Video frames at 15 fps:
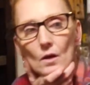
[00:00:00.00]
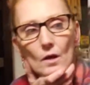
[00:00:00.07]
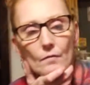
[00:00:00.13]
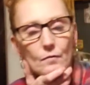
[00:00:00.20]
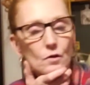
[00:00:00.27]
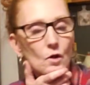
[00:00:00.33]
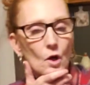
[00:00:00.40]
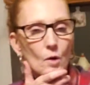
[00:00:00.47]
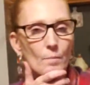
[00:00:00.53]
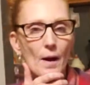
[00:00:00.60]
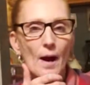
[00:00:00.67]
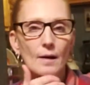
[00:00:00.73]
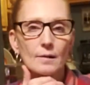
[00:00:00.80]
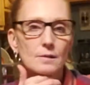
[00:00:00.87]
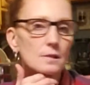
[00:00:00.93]
If you go
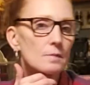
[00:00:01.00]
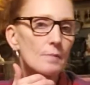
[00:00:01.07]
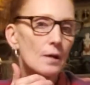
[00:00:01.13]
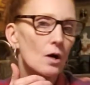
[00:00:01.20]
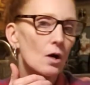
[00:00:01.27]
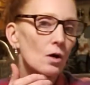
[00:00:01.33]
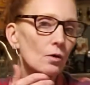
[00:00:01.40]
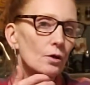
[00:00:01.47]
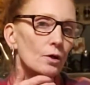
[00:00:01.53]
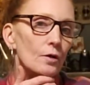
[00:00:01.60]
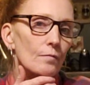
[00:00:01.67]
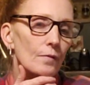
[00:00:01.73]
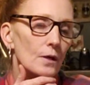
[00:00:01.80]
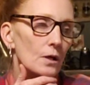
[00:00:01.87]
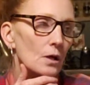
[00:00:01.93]
back into my
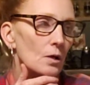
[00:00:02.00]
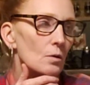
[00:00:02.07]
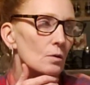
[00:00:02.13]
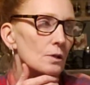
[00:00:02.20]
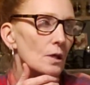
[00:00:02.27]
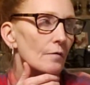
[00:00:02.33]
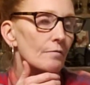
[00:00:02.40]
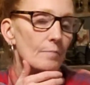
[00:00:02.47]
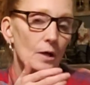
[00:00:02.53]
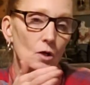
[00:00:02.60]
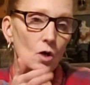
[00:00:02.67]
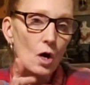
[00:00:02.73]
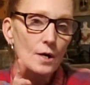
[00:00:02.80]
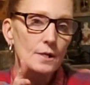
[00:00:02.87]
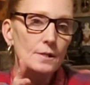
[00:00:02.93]
earlier videos of my
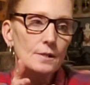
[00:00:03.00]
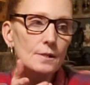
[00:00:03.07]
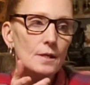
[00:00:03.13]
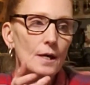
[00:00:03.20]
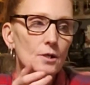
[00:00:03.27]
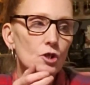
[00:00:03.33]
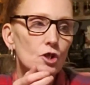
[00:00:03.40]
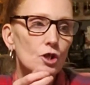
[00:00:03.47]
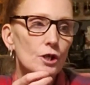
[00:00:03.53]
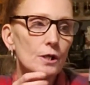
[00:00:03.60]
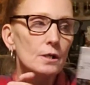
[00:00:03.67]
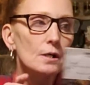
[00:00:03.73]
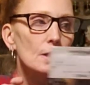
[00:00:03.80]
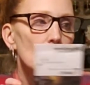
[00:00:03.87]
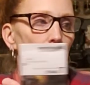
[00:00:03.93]
gardens last
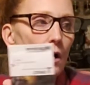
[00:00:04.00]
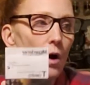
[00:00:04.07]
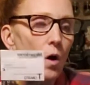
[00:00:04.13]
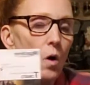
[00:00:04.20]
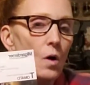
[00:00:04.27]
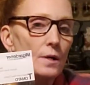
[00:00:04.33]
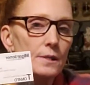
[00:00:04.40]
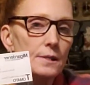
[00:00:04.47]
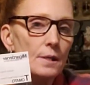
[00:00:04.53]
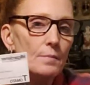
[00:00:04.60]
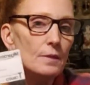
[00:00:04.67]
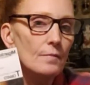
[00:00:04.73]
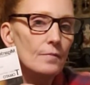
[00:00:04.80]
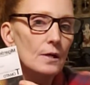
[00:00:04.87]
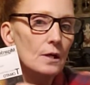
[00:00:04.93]
year, on some
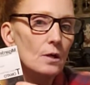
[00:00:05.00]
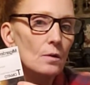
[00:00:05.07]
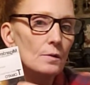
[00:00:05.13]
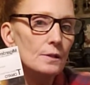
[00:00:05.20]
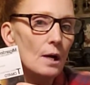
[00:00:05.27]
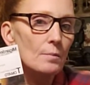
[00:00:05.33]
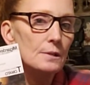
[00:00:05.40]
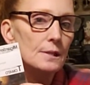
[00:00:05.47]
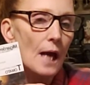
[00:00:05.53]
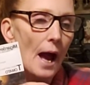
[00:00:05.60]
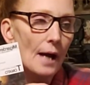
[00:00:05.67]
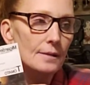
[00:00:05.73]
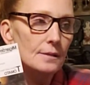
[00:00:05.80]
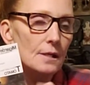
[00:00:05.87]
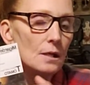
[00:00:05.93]
of the videos I was
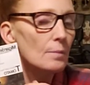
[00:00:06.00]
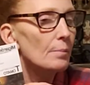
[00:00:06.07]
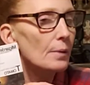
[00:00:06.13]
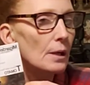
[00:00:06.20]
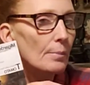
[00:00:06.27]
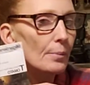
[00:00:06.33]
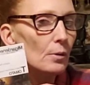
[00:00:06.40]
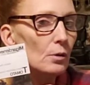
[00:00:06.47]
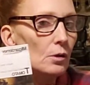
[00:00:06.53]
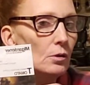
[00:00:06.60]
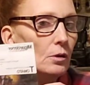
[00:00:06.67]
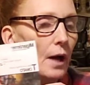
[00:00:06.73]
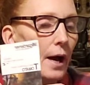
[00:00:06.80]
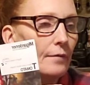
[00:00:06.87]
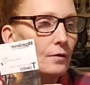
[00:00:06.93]
asking
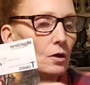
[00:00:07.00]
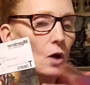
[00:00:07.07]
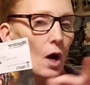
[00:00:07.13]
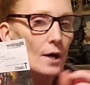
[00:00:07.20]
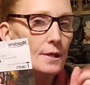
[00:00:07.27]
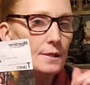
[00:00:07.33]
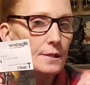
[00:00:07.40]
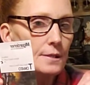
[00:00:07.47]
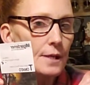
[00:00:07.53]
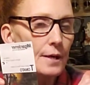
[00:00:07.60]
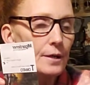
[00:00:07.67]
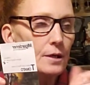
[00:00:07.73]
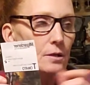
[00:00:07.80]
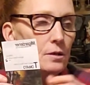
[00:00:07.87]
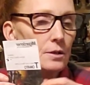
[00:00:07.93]
people at the garden
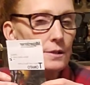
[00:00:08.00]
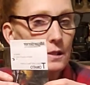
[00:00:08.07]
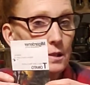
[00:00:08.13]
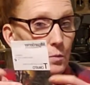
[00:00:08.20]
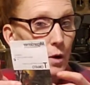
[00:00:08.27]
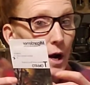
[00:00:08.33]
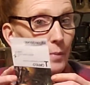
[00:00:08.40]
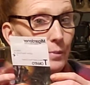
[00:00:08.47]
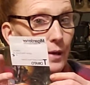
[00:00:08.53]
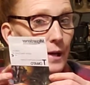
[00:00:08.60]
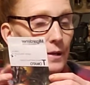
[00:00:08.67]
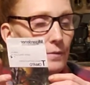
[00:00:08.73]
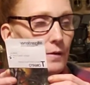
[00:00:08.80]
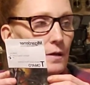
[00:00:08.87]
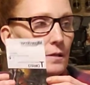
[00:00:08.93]
center, because it's where I
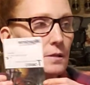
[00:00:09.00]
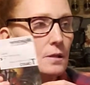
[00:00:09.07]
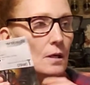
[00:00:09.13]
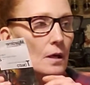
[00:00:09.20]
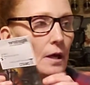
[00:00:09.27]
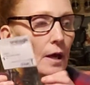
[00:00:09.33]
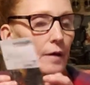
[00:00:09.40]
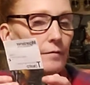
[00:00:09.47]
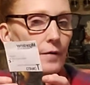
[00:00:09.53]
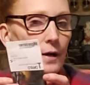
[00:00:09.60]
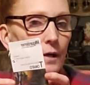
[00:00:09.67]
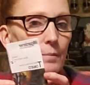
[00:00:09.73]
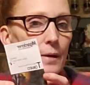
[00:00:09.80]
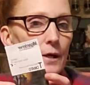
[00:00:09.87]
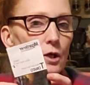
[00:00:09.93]
planted this, if
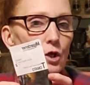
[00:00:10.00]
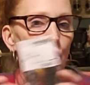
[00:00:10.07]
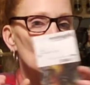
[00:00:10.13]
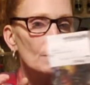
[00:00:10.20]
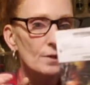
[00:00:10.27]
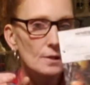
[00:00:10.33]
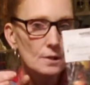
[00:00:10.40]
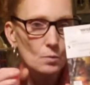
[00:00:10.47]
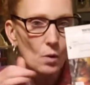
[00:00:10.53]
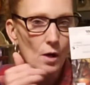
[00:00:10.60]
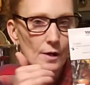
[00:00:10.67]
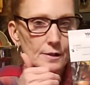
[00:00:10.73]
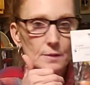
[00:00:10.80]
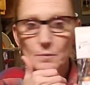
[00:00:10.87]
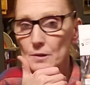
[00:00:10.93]
anybody knew what this
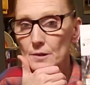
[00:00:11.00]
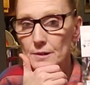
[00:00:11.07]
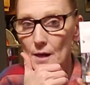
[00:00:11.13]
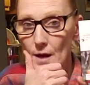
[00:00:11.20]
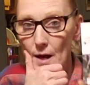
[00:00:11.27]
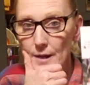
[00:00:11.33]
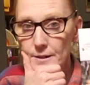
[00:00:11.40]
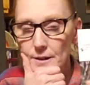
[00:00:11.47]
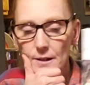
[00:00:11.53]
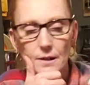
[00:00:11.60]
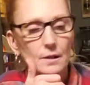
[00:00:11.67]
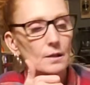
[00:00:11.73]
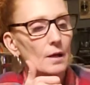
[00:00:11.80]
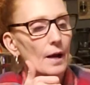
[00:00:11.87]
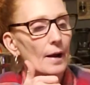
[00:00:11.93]
was, because I
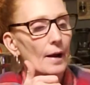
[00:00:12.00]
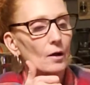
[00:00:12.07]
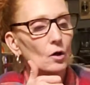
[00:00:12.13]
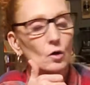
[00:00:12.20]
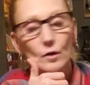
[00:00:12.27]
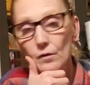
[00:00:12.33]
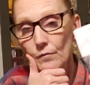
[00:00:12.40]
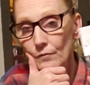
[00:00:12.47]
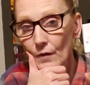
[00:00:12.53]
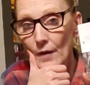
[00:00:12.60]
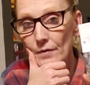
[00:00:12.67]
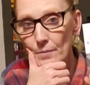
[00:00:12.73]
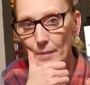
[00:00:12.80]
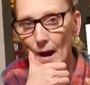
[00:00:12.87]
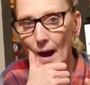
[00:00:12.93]
didn't and I couldn't
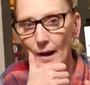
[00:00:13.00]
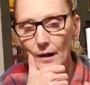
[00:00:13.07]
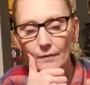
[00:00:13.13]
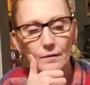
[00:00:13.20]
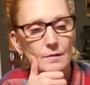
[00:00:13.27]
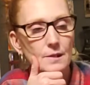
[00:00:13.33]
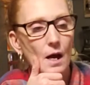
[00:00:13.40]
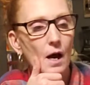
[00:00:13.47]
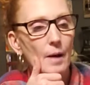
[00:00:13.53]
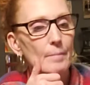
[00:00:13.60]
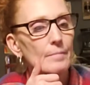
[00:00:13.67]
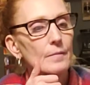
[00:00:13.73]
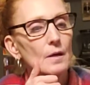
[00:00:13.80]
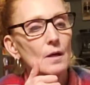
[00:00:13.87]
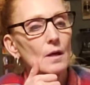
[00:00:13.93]
find the pack at the time.